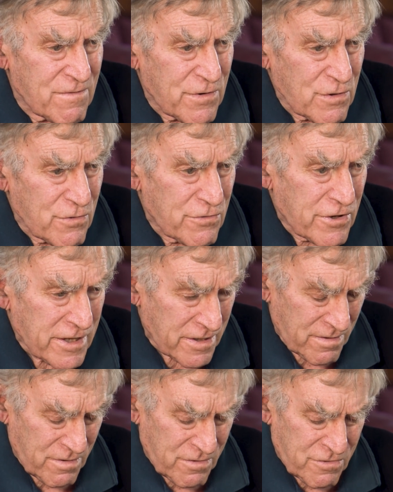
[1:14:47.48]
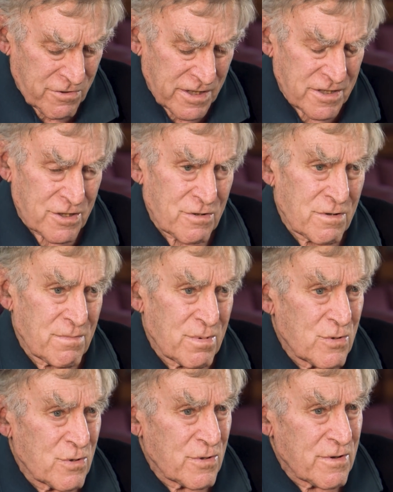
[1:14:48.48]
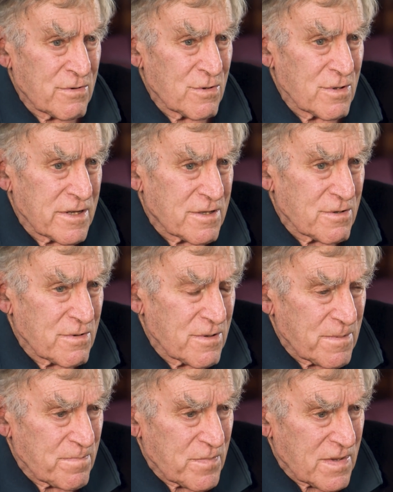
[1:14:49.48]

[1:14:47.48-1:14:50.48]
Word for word: few drink, drinks on board and all that sort of thing.